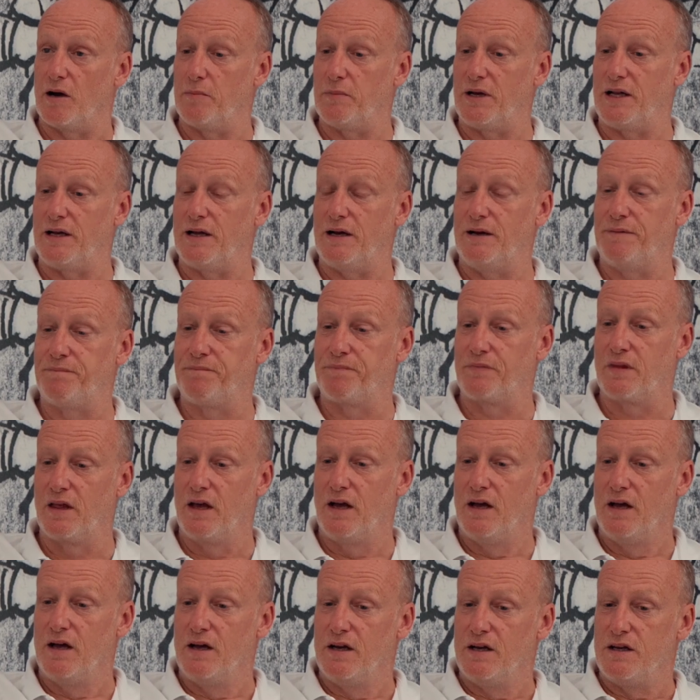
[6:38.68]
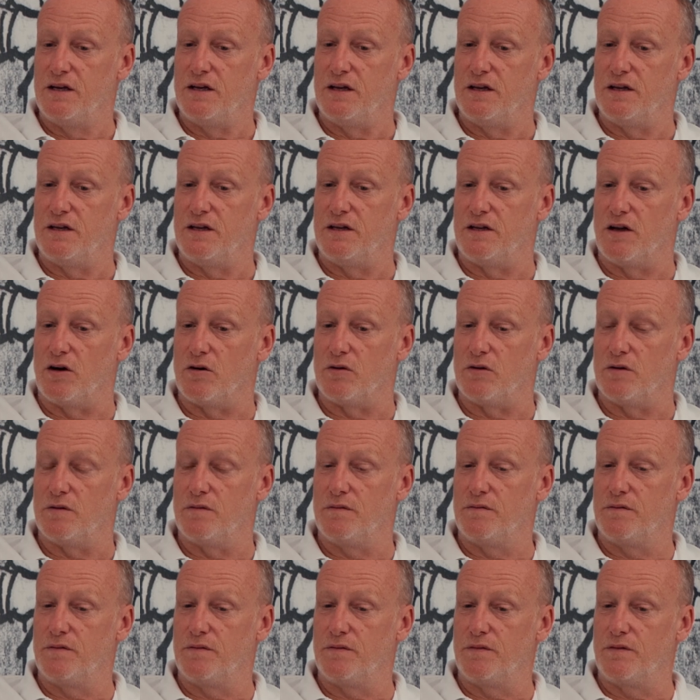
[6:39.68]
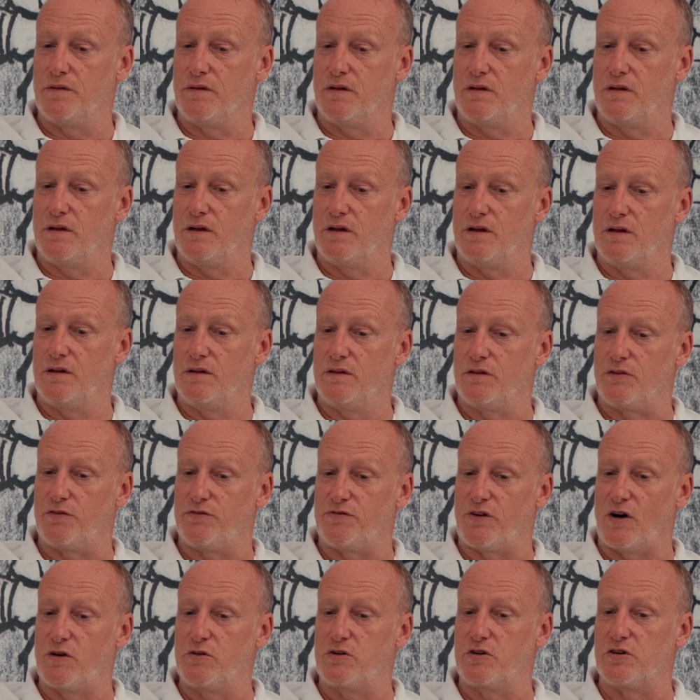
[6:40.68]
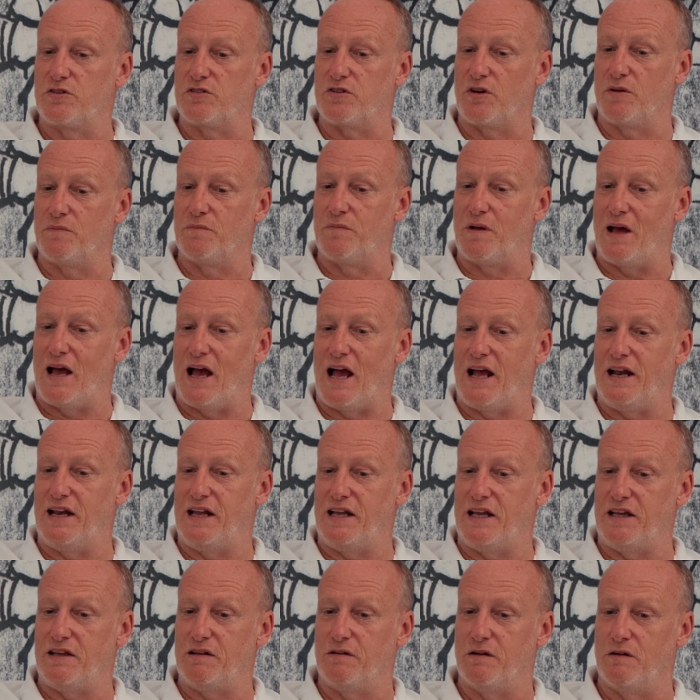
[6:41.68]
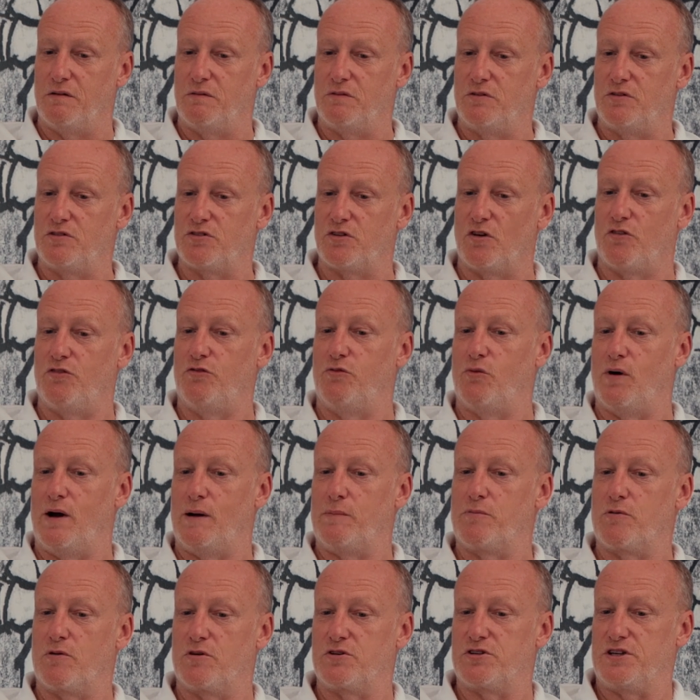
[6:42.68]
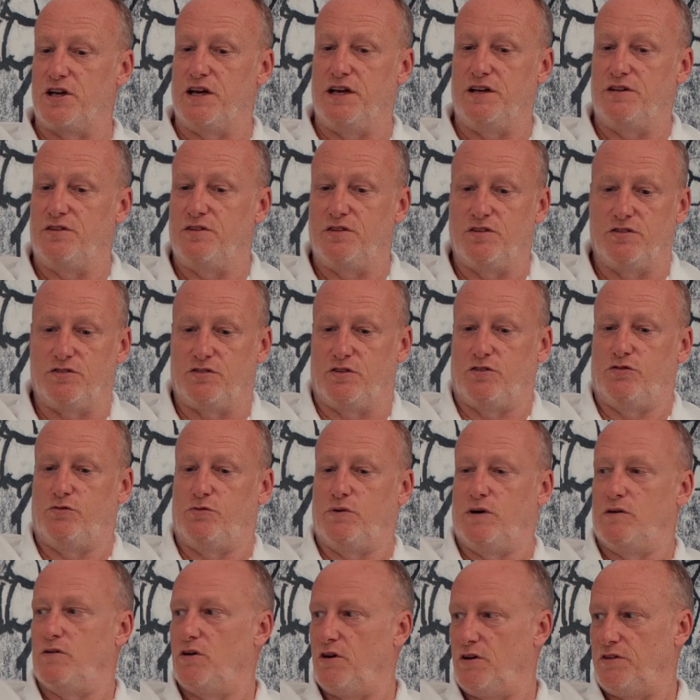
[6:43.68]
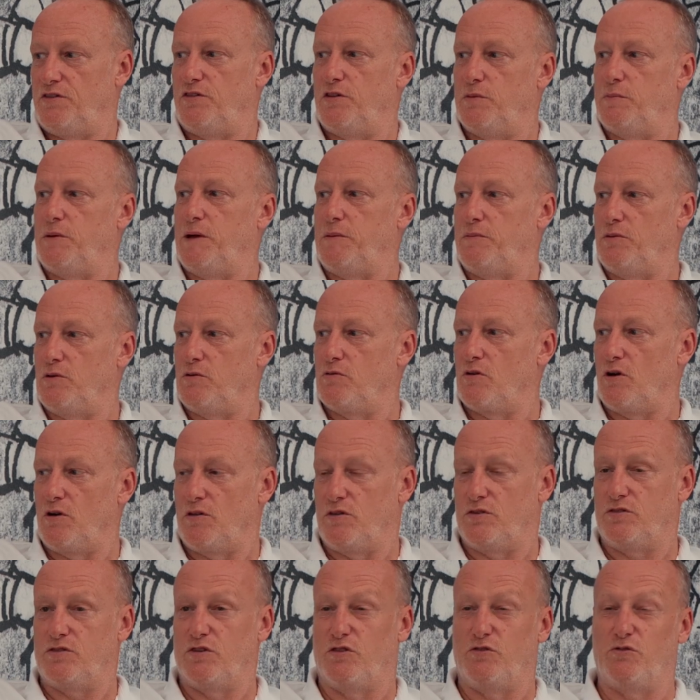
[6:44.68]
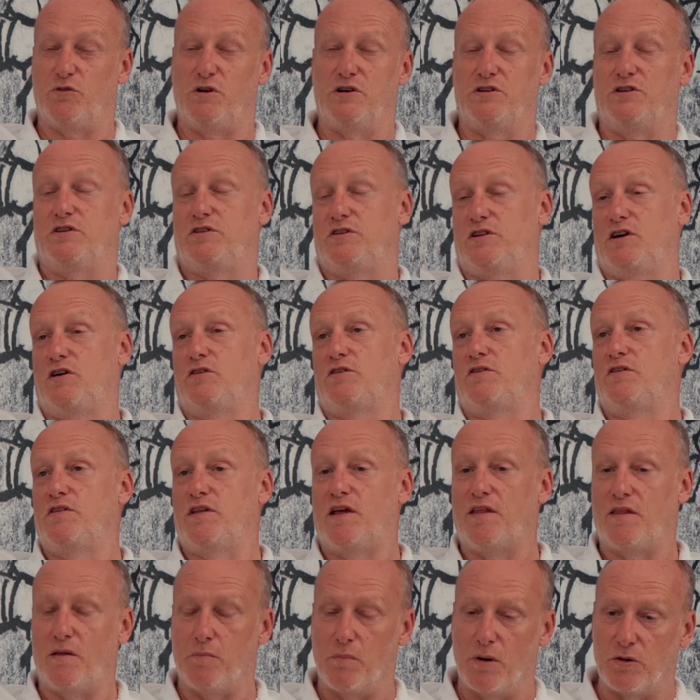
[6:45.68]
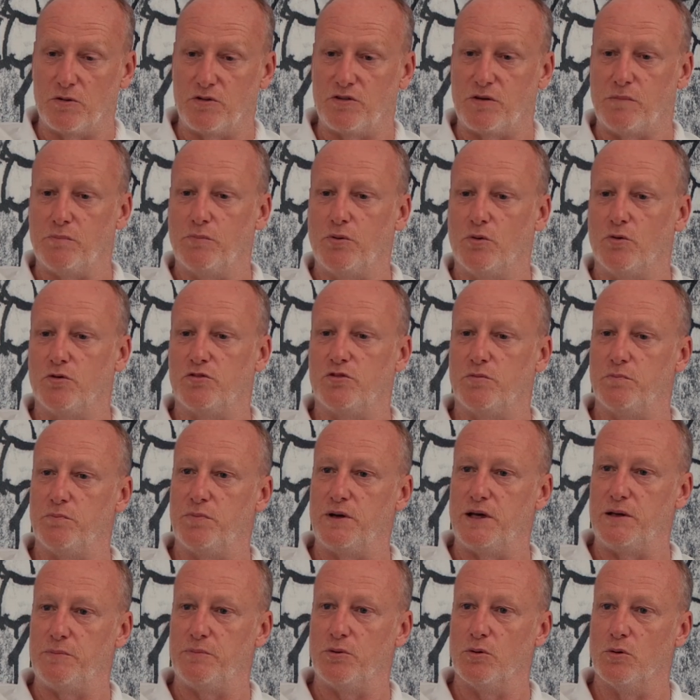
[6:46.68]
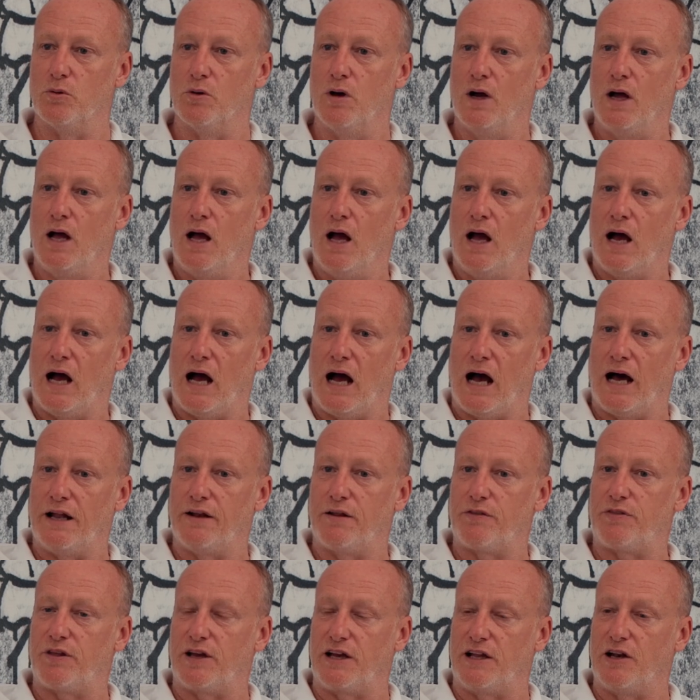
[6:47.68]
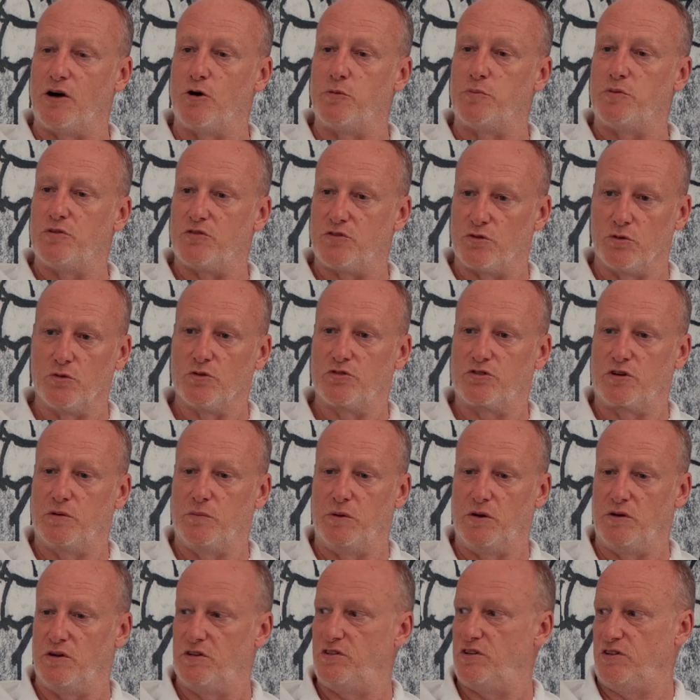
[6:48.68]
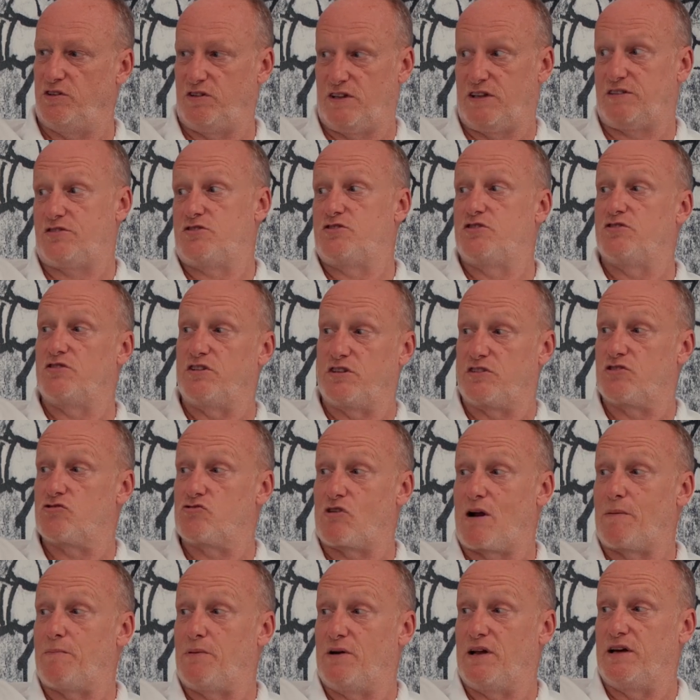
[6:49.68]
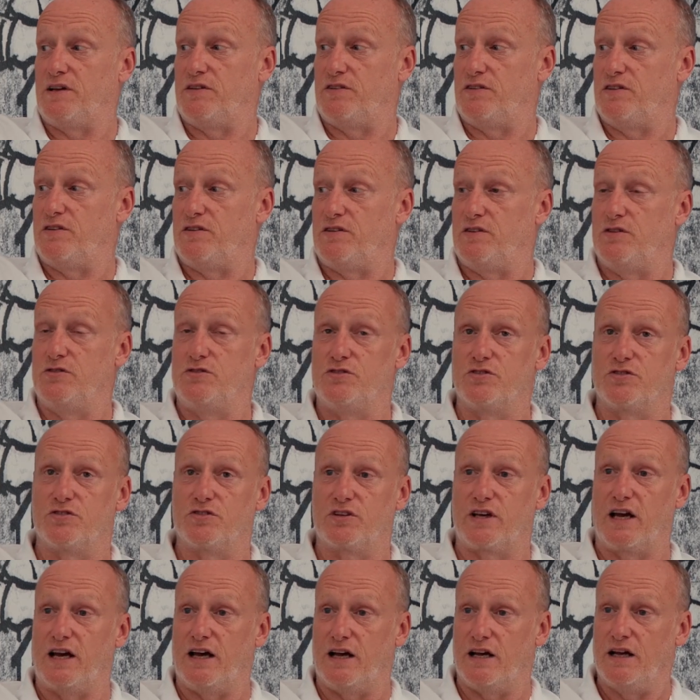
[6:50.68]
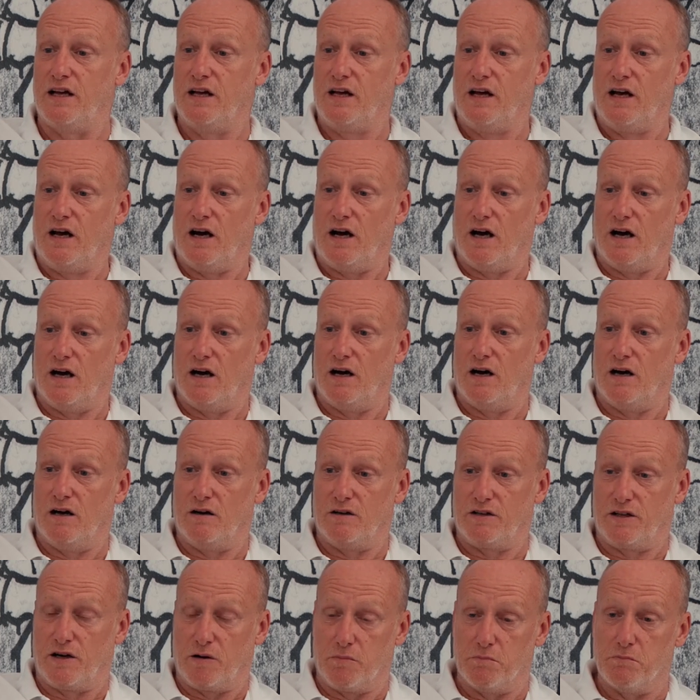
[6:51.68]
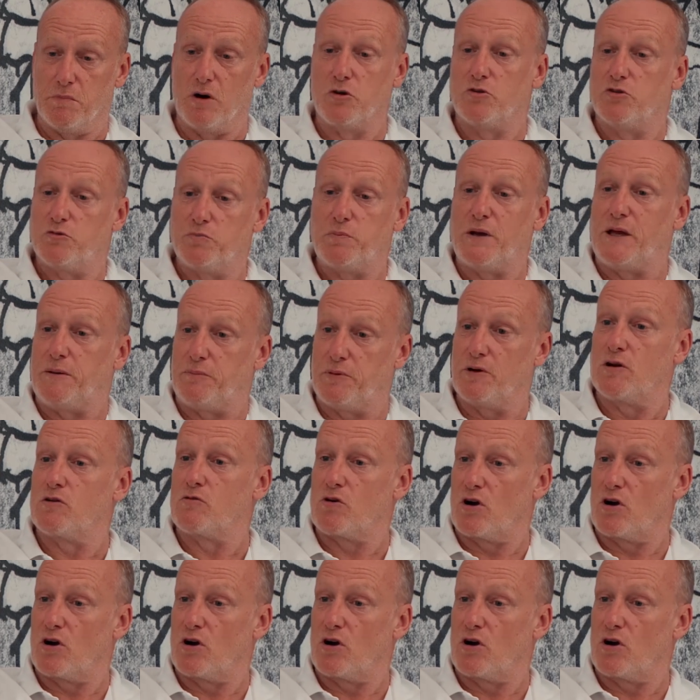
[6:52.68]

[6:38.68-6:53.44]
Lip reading: I mean, you know, the focus on any software project is the software, right? It's the people who write the software, and you can argue they're the most important people. And I think in open source communities, that's just extrapolated. You just get, you know, most people are